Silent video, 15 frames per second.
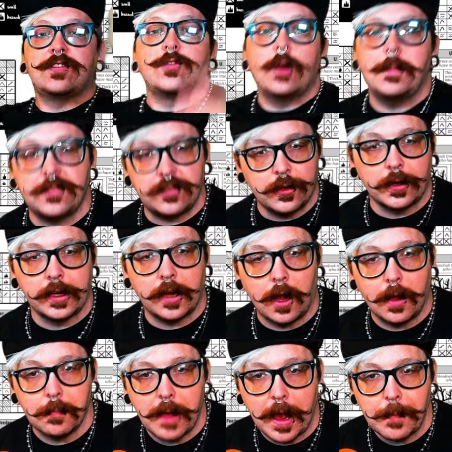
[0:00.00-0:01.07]
the script during
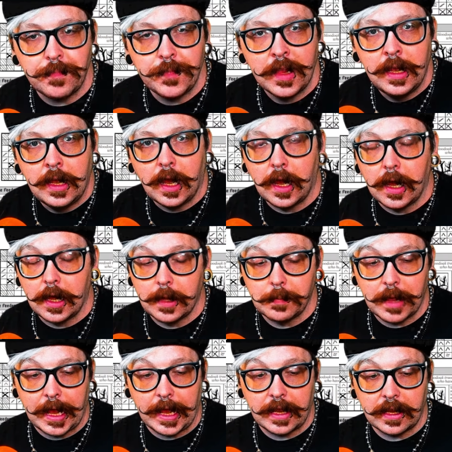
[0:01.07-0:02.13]
combat.
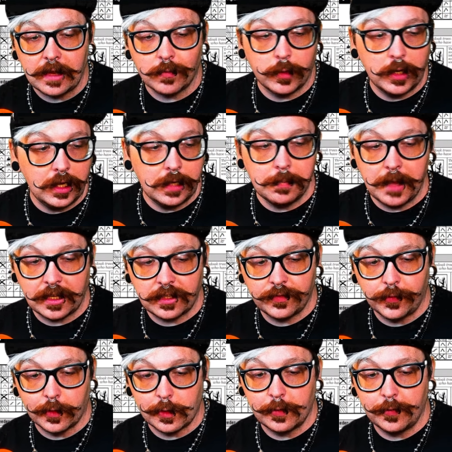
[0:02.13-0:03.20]
And it really makes
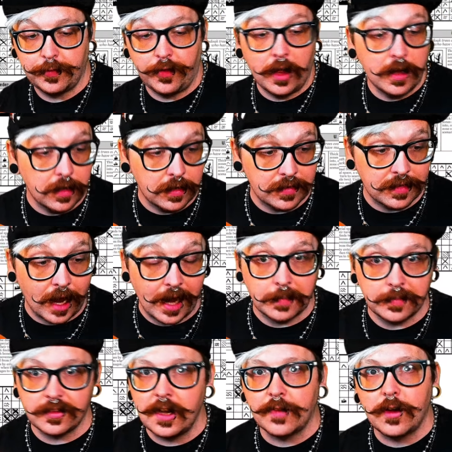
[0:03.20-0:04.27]
for fun
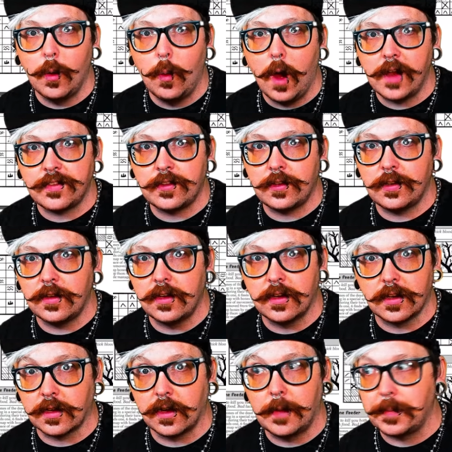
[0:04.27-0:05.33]
times. You never know what
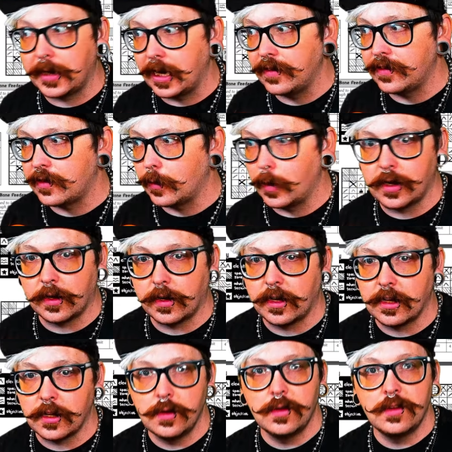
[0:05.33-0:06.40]
you're up against or what you're
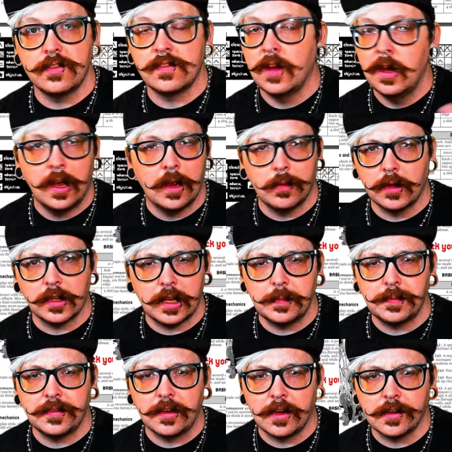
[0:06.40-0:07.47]
going to use. It really
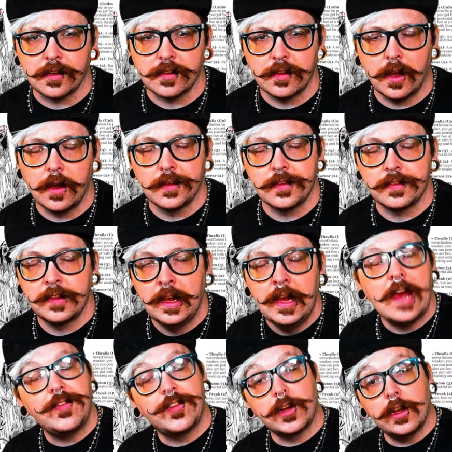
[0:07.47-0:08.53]
keeps you on your toes.
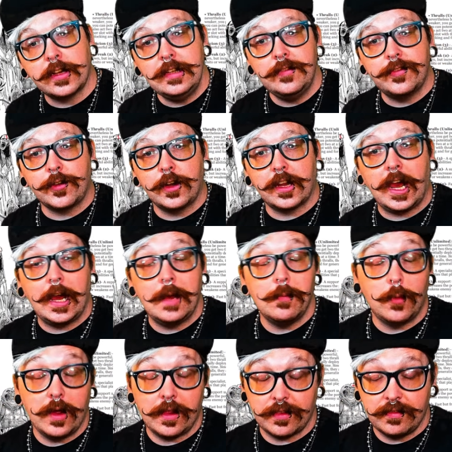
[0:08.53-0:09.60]
If you're looking for a
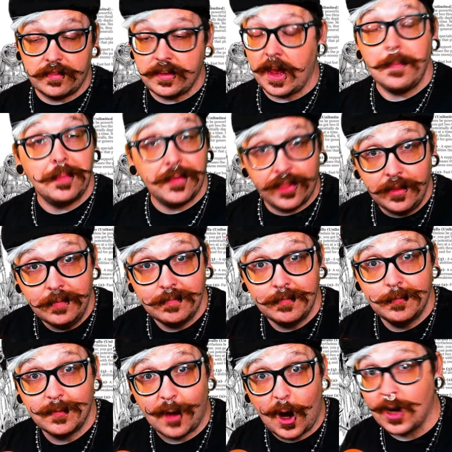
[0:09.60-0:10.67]
game with depth
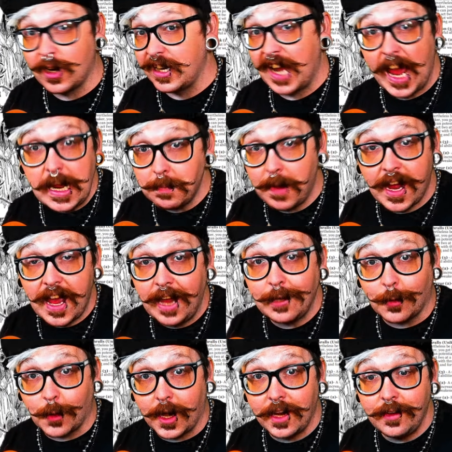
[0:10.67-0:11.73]
on an
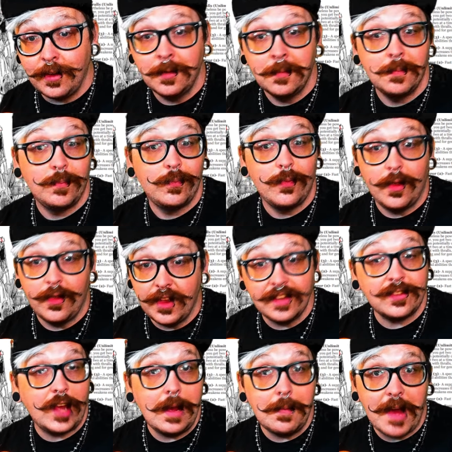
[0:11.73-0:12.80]
8x8 grid,
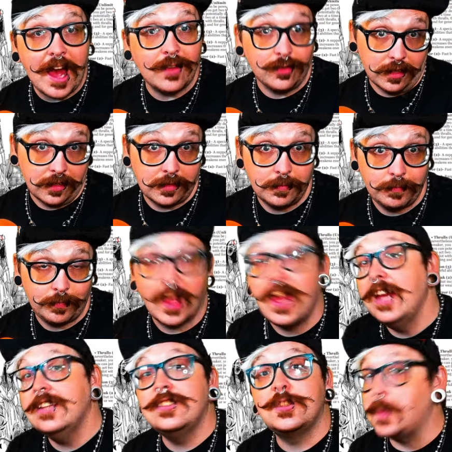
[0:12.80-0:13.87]
this game has it.
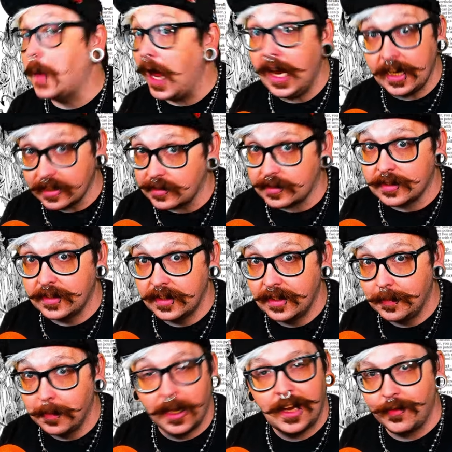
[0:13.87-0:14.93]
In spades,
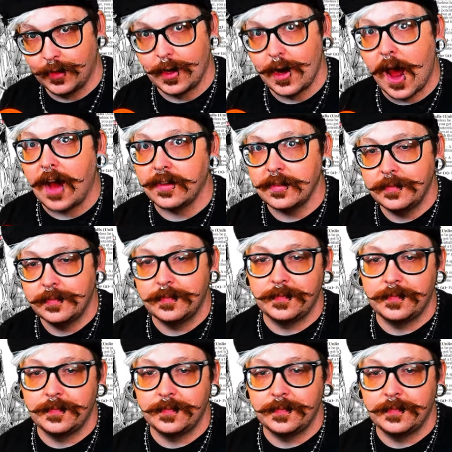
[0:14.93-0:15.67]
believe it or not.